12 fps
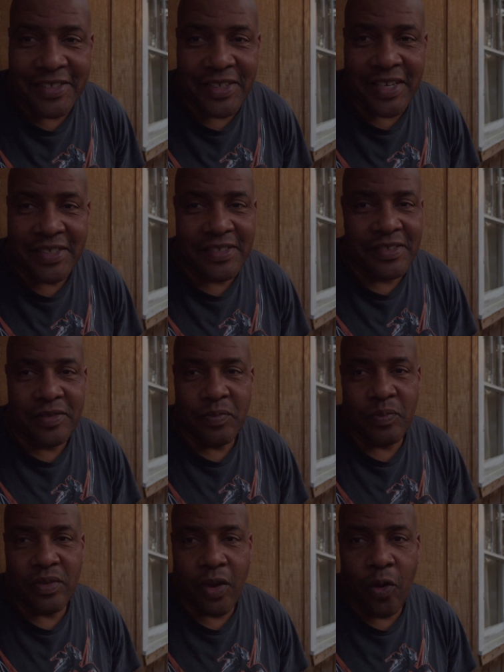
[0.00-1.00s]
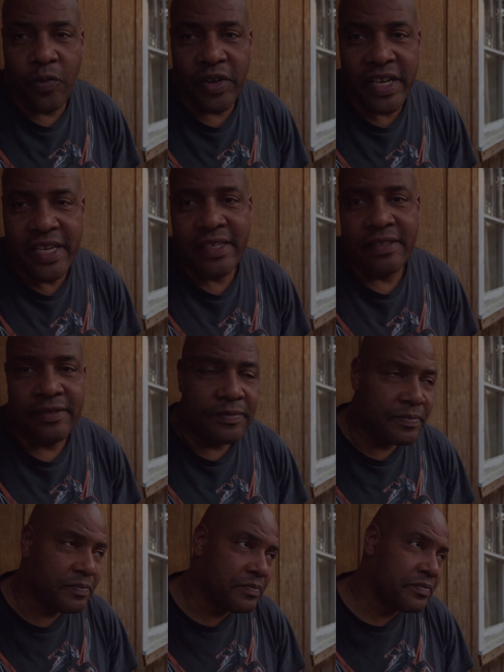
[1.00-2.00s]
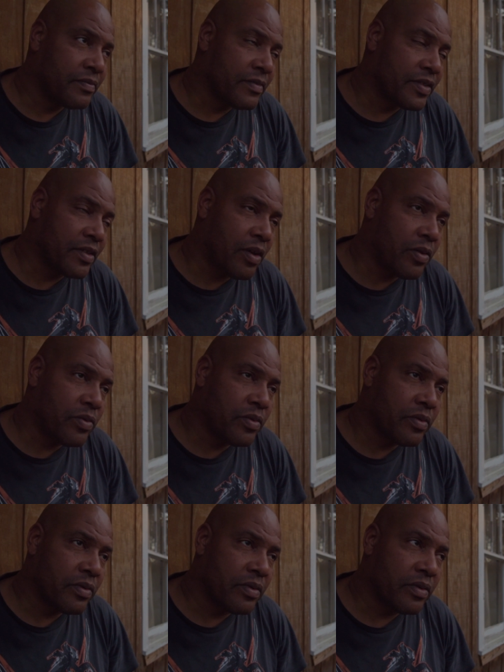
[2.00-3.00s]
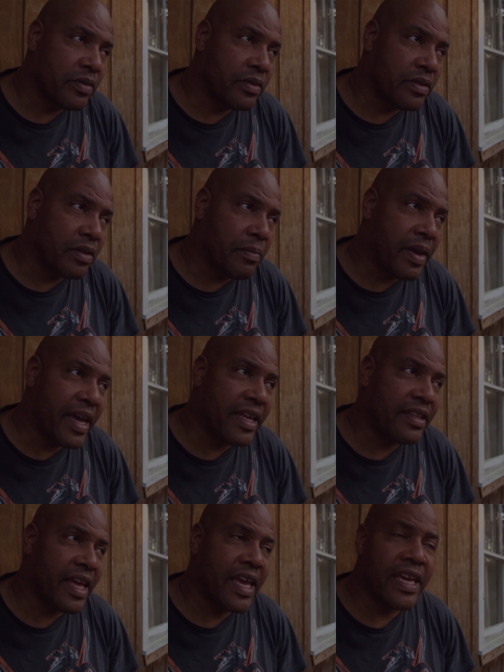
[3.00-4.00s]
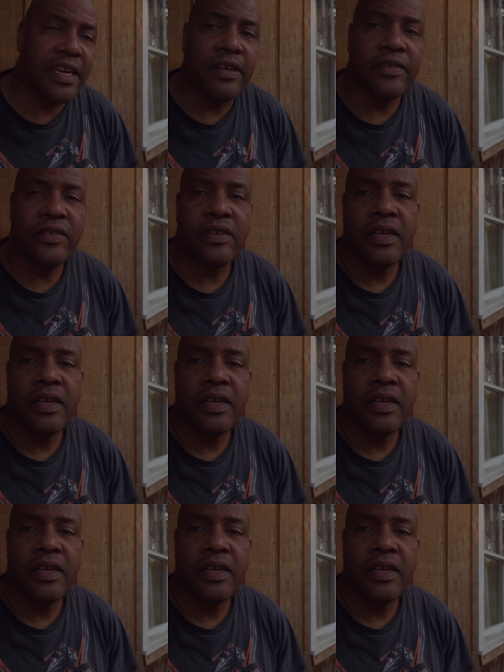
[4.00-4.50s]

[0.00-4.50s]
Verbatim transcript: it's just Overeat. So the main thing is